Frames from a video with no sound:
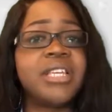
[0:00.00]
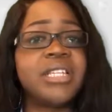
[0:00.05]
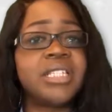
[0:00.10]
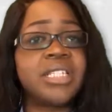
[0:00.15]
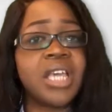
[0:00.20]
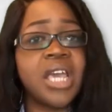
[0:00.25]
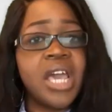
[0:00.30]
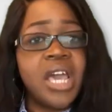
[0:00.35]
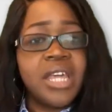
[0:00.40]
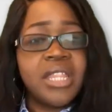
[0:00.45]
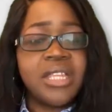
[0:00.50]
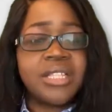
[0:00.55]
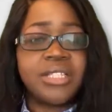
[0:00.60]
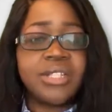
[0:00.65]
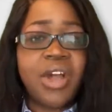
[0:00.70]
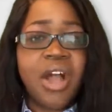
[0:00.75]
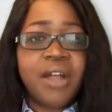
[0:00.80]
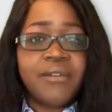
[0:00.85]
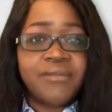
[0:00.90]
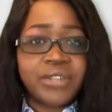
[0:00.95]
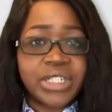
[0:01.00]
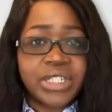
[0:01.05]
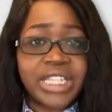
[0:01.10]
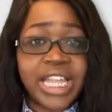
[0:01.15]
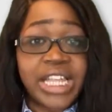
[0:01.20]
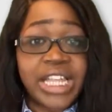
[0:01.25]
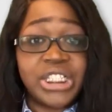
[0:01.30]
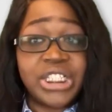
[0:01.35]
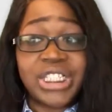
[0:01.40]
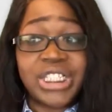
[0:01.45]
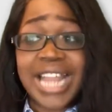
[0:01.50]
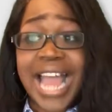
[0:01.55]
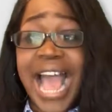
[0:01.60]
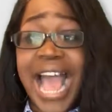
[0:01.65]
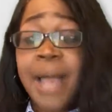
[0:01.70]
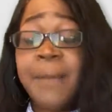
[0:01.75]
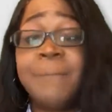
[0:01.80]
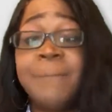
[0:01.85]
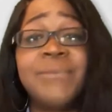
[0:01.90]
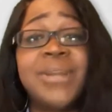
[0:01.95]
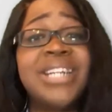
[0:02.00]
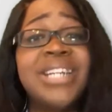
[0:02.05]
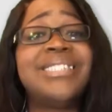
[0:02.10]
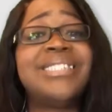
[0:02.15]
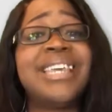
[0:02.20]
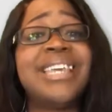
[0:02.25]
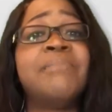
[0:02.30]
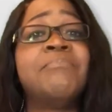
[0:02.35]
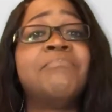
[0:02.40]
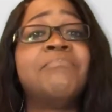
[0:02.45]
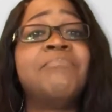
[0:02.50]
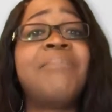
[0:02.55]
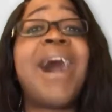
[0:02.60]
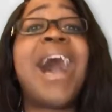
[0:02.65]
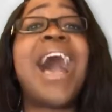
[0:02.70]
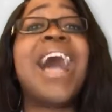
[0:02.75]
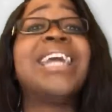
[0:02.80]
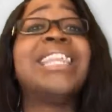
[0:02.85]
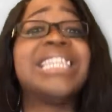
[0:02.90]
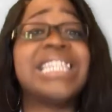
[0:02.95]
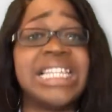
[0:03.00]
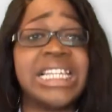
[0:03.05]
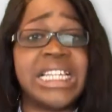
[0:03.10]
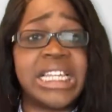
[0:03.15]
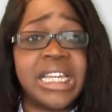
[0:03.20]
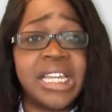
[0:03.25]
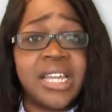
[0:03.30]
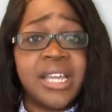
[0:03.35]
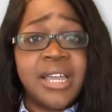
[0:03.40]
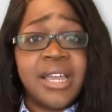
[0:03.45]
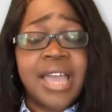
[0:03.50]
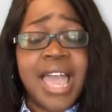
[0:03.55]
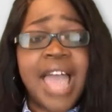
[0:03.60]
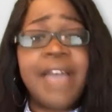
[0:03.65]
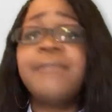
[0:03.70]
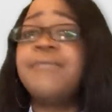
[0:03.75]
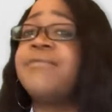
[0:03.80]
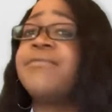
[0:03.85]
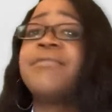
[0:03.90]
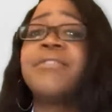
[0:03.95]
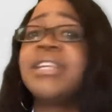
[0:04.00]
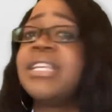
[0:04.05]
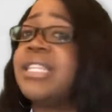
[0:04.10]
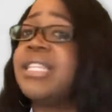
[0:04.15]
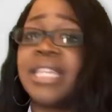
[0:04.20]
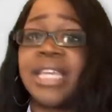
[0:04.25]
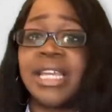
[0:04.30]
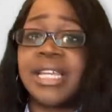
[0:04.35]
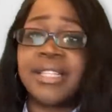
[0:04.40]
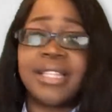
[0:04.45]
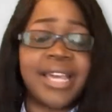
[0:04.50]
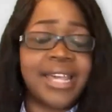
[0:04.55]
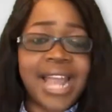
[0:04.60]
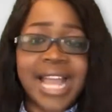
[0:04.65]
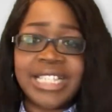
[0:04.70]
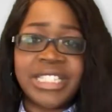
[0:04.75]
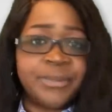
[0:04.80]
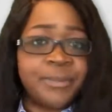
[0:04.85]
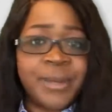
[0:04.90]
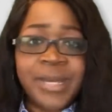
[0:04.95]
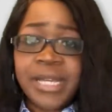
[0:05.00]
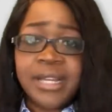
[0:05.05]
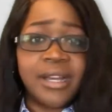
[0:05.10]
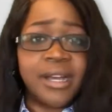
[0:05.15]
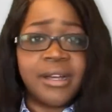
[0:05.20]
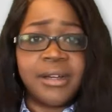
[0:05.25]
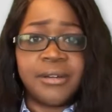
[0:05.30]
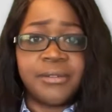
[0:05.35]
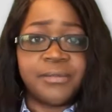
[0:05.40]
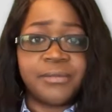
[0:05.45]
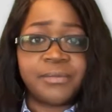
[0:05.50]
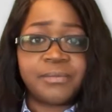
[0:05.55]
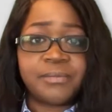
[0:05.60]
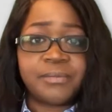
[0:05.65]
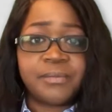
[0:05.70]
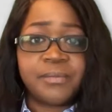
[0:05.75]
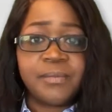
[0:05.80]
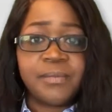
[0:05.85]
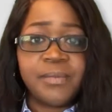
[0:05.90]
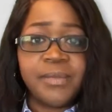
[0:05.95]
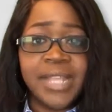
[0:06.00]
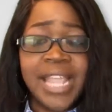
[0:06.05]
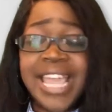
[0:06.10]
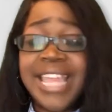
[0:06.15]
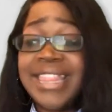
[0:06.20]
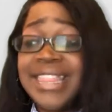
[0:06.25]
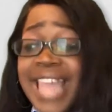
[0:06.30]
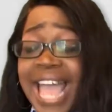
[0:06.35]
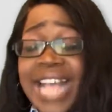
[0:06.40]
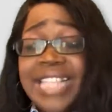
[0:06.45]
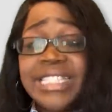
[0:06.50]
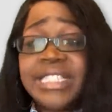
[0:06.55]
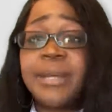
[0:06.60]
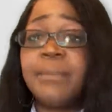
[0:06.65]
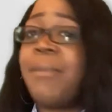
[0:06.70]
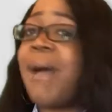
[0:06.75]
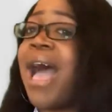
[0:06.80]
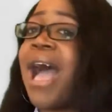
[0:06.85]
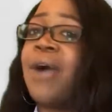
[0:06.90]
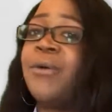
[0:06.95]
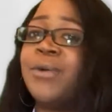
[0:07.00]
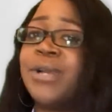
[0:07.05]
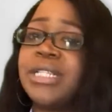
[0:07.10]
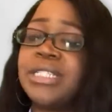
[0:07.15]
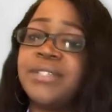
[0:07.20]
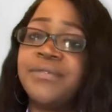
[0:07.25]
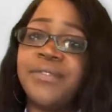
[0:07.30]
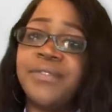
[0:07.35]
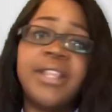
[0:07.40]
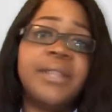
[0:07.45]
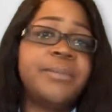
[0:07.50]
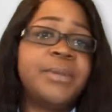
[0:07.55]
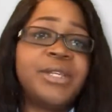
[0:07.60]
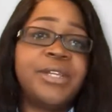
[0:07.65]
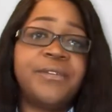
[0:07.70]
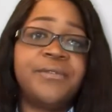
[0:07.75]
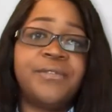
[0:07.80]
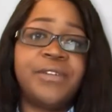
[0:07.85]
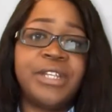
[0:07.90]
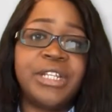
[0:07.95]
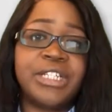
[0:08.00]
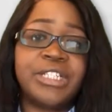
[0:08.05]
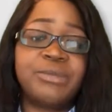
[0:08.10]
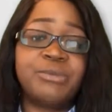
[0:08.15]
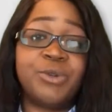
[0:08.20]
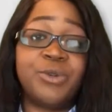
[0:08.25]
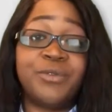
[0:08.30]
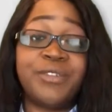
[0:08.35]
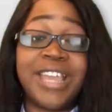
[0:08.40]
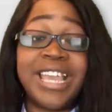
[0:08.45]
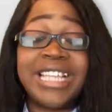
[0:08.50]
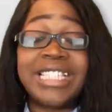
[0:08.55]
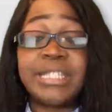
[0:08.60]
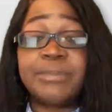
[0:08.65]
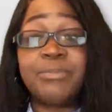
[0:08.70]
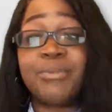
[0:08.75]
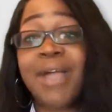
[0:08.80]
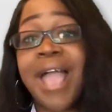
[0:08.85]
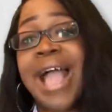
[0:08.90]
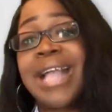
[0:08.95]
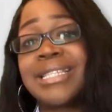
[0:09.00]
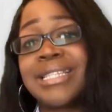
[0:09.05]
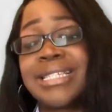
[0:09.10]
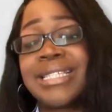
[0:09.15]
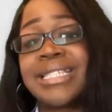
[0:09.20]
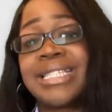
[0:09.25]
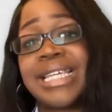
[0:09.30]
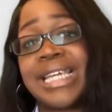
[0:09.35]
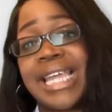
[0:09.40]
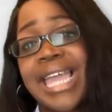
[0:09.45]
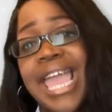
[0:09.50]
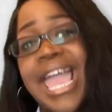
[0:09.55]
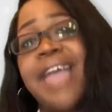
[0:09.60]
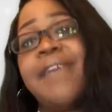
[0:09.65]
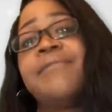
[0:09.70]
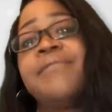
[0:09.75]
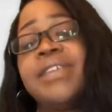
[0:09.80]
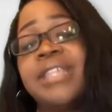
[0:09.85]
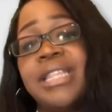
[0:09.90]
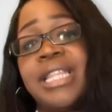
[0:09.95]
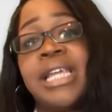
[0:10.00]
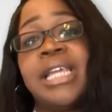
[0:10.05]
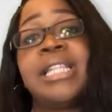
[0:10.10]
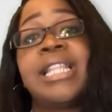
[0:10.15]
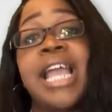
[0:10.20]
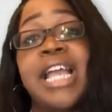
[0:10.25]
this conversation, I must embody everything that I speak of. And that's the power in developing your Phoenix Move. It's practicing everything